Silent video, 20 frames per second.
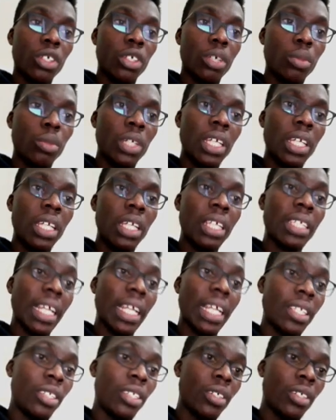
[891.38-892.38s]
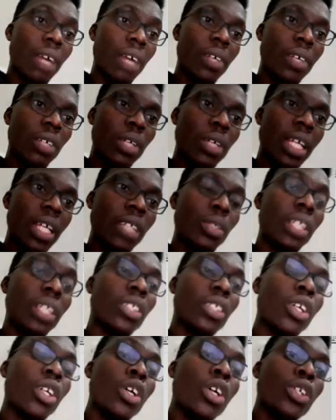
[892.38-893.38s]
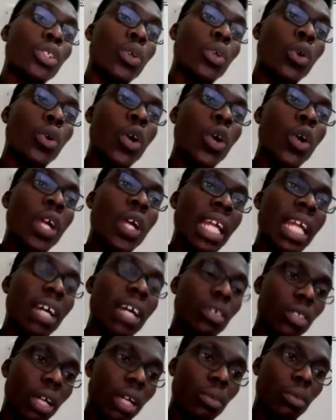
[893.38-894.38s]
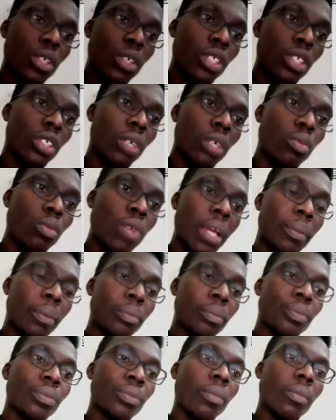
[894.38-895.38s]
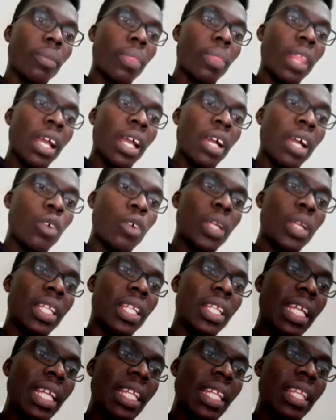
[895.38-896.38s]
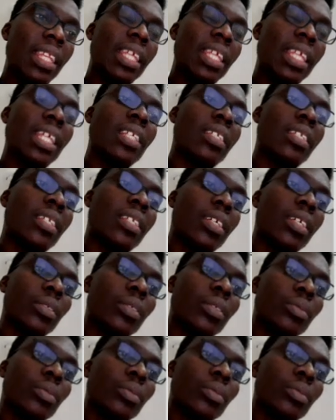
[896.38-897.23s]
double helix. I didn't draw that very well anyways. So now I'm going somewhere. Within this